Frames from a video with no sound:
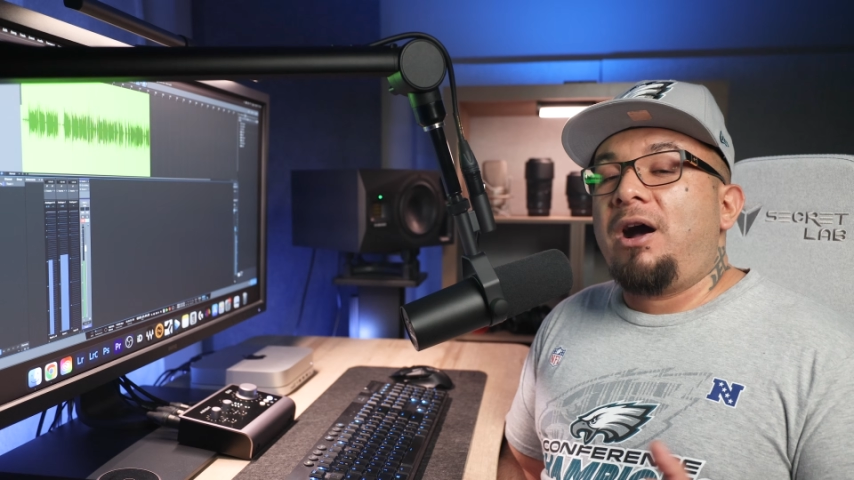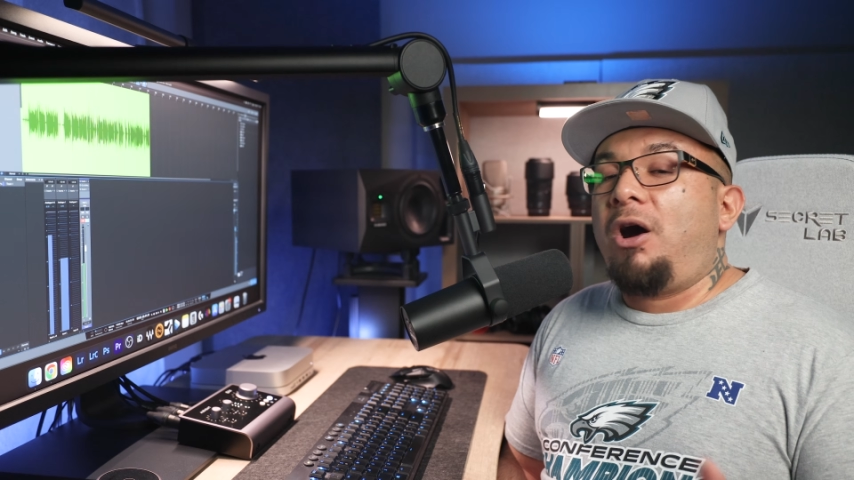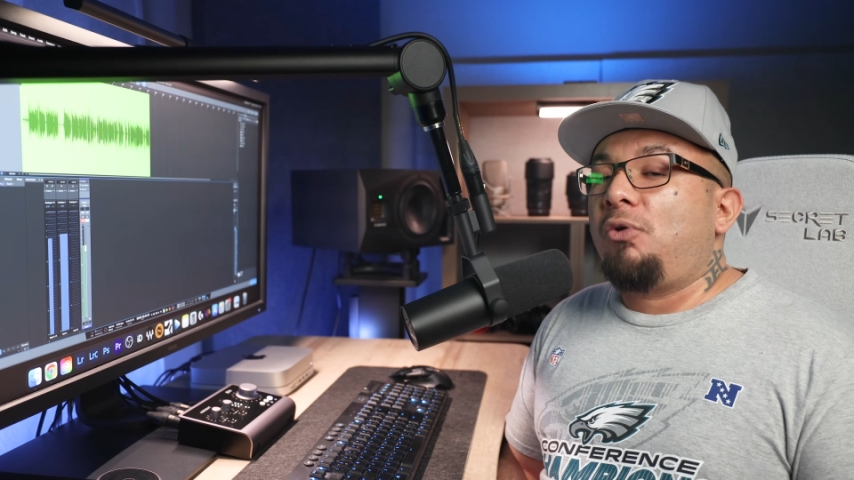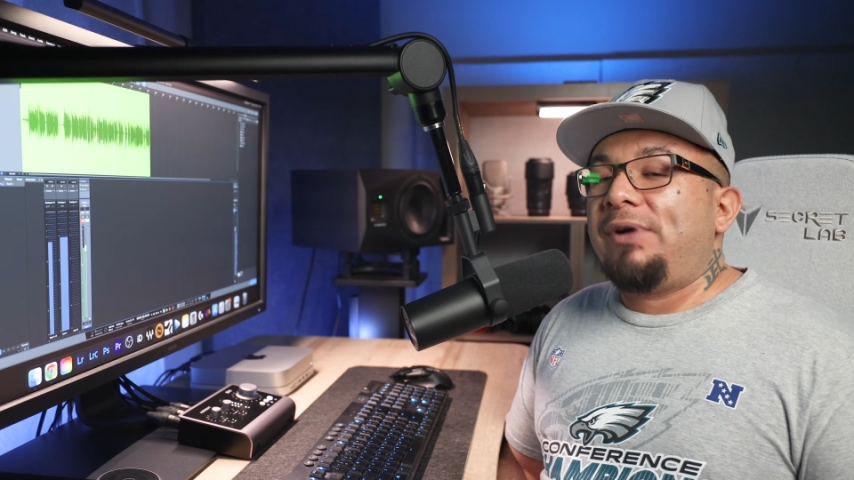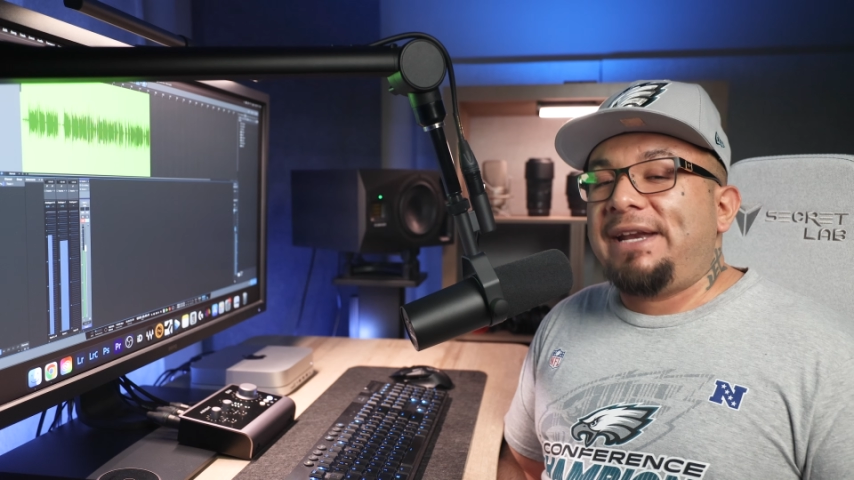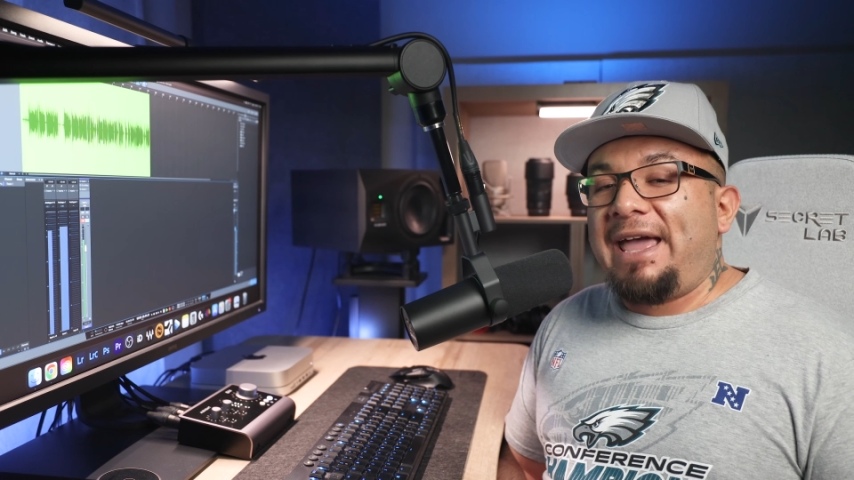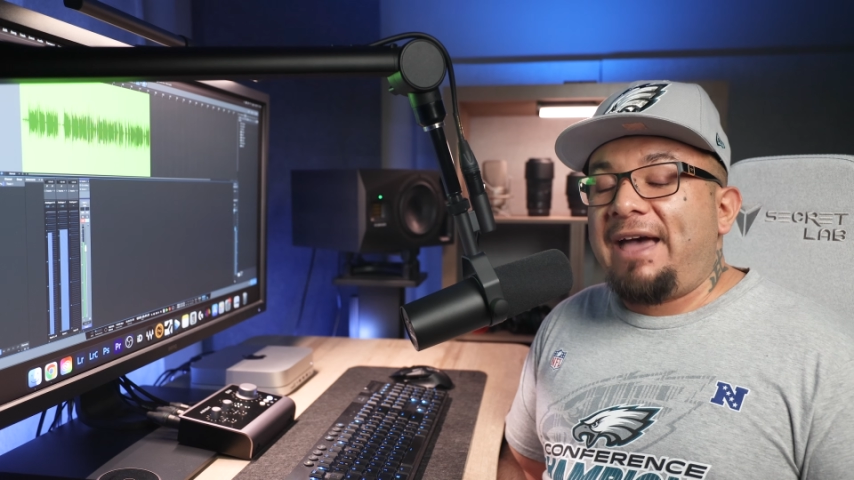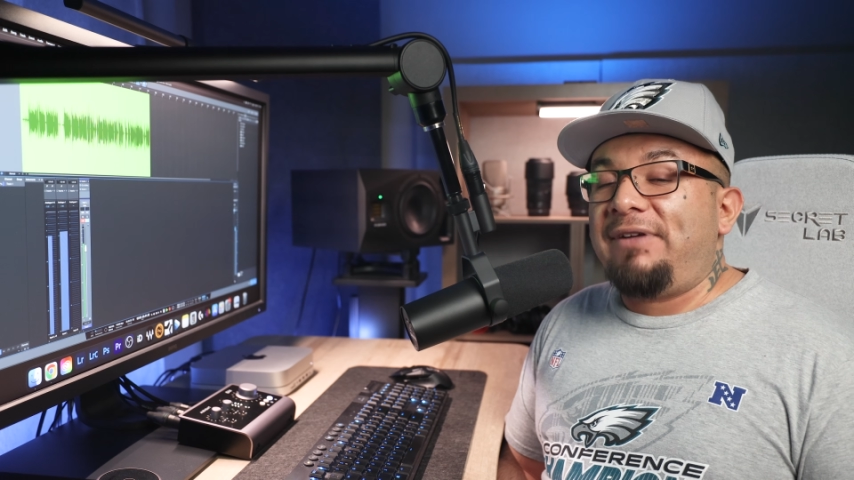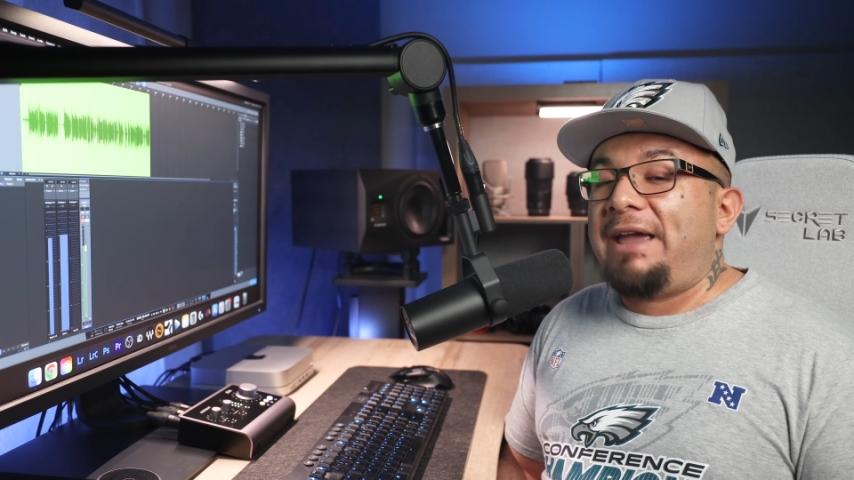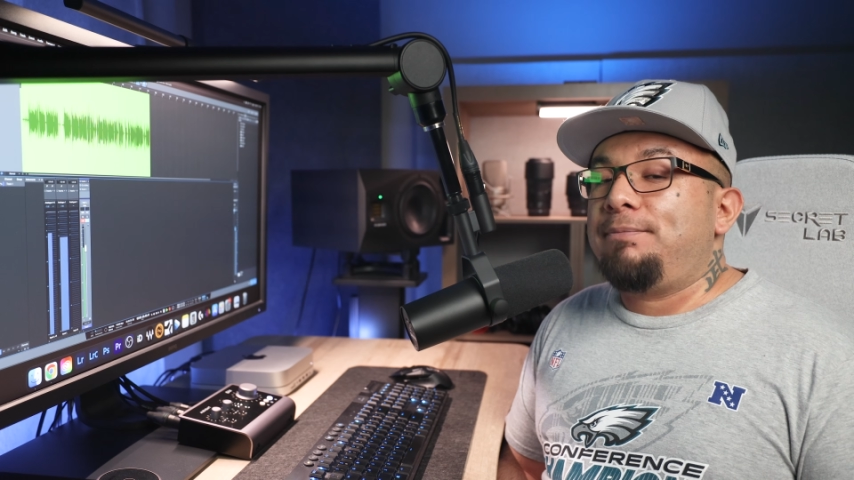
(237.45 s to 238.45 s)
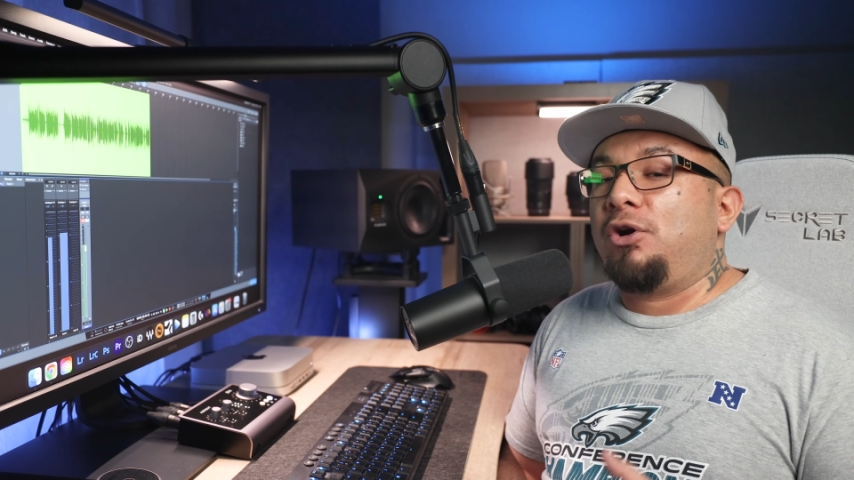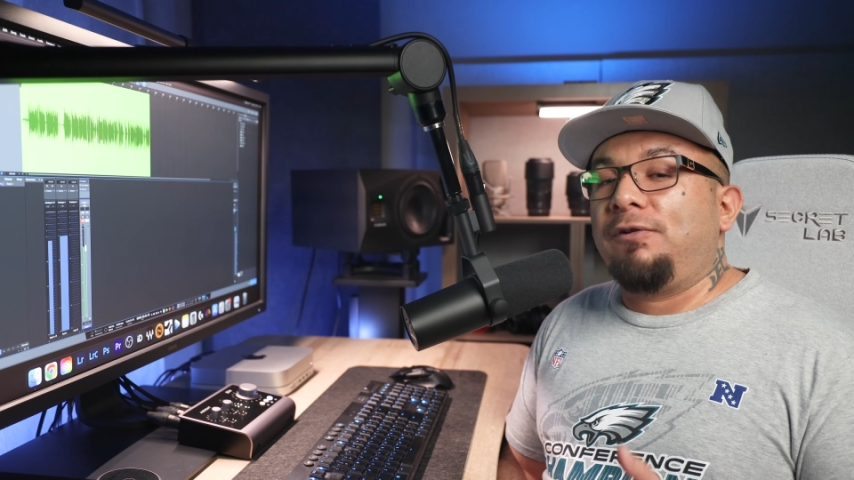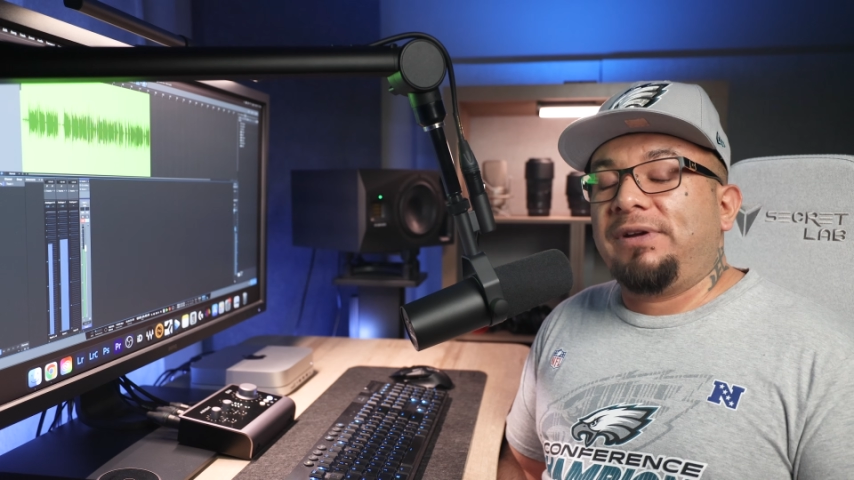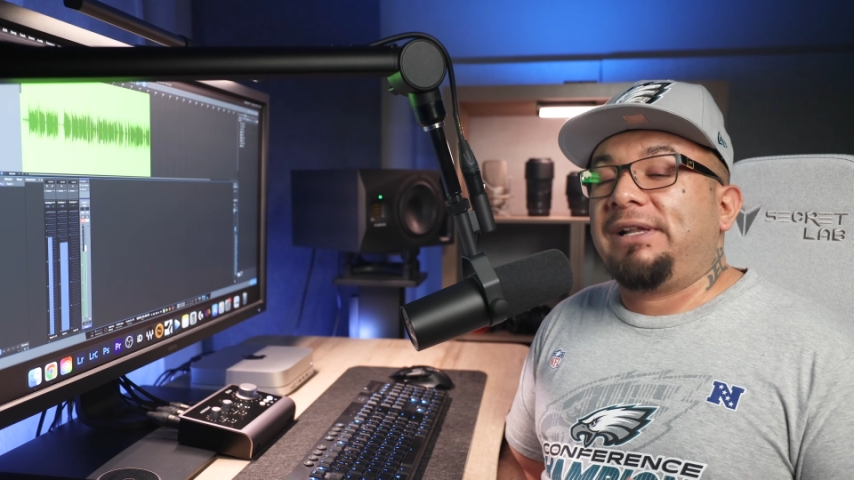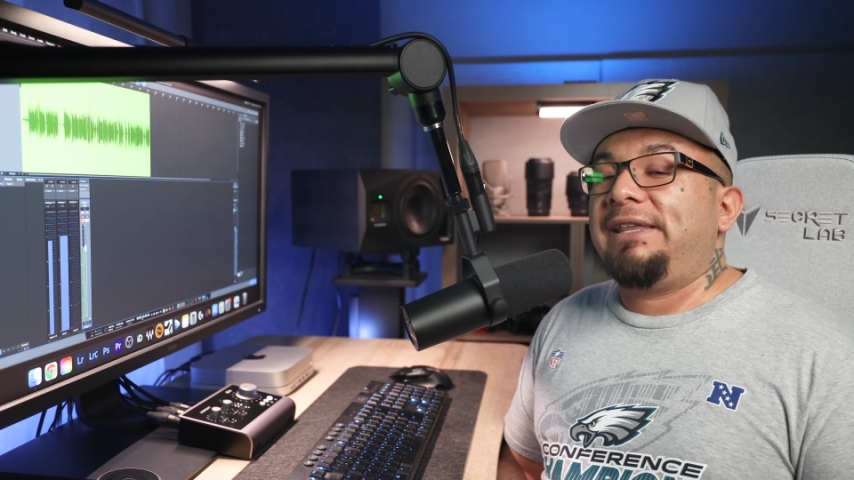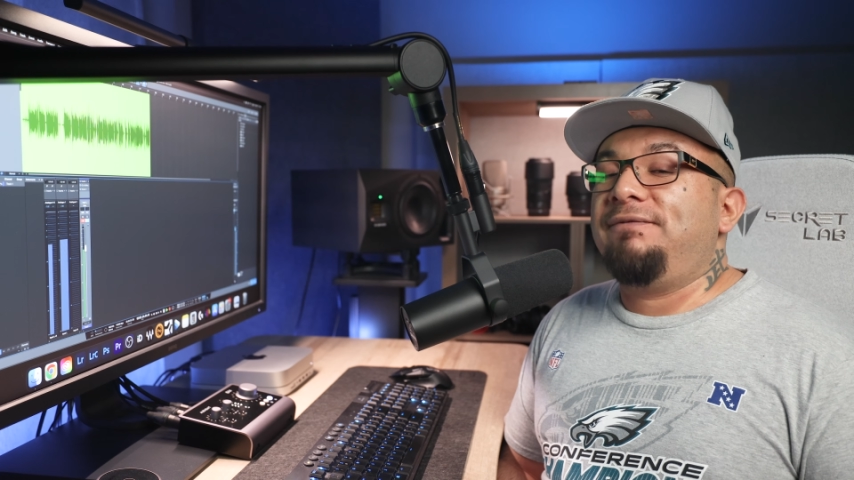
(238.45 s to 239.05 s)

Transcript: I already have a perfectly